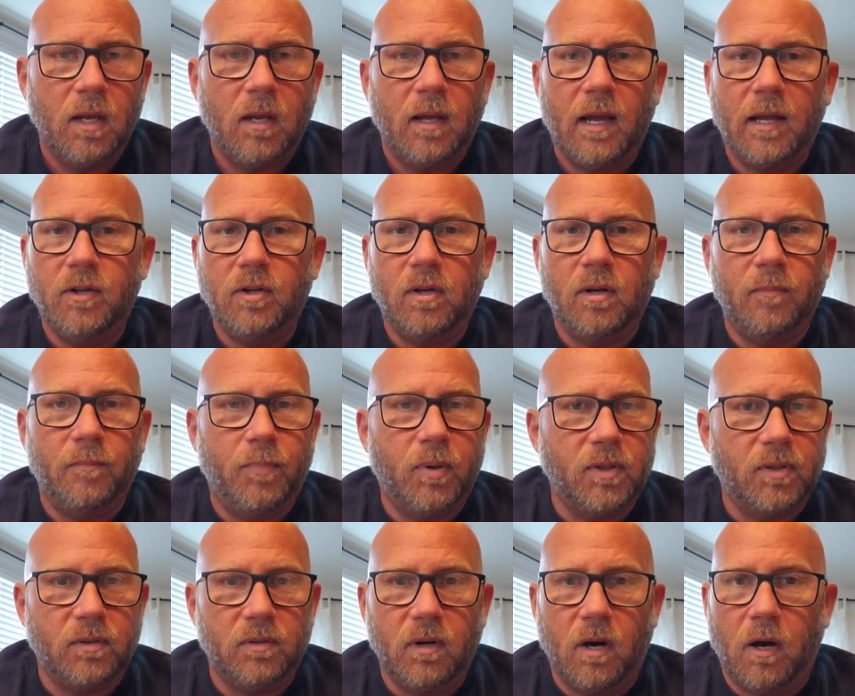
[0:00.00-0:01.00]
and you can put
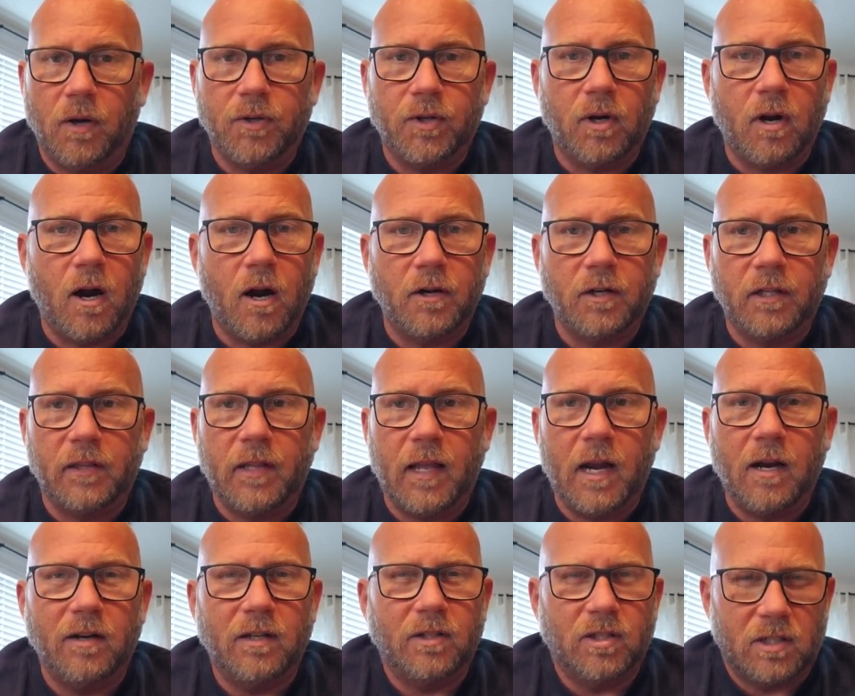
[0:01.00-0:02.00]
all your art in there
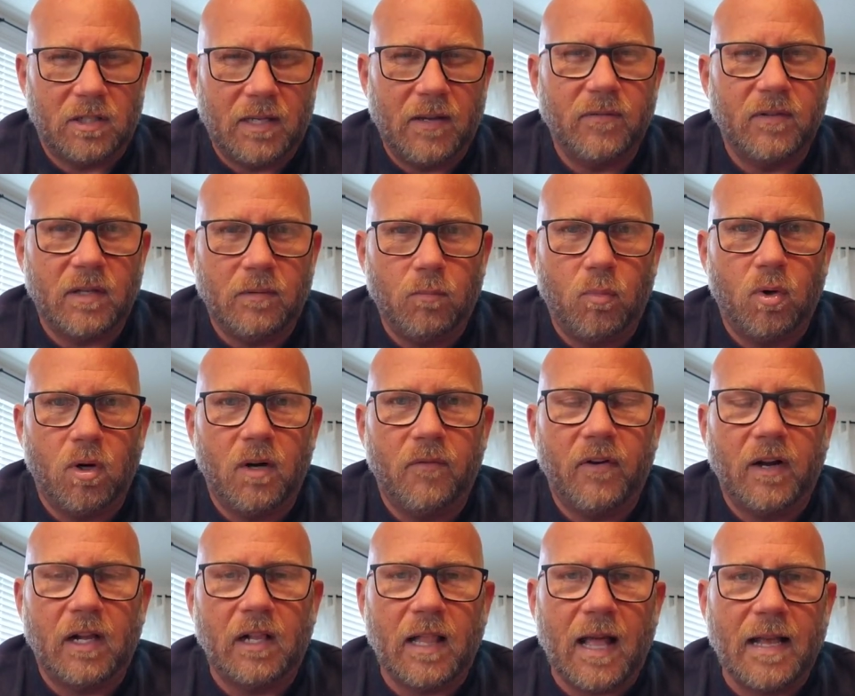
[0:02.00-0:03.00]
and it just gives it more of a
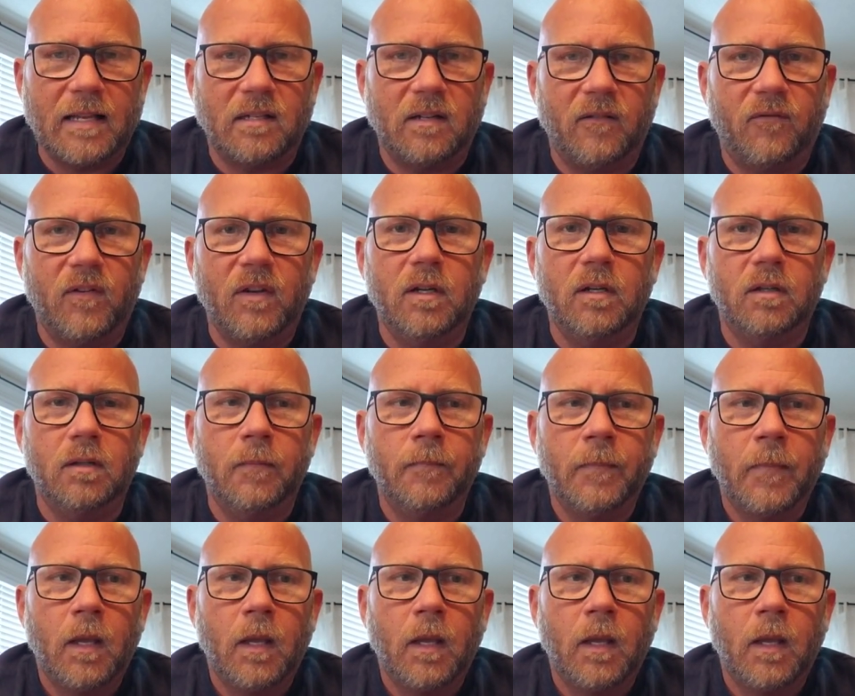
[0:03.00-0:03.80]
classy feel.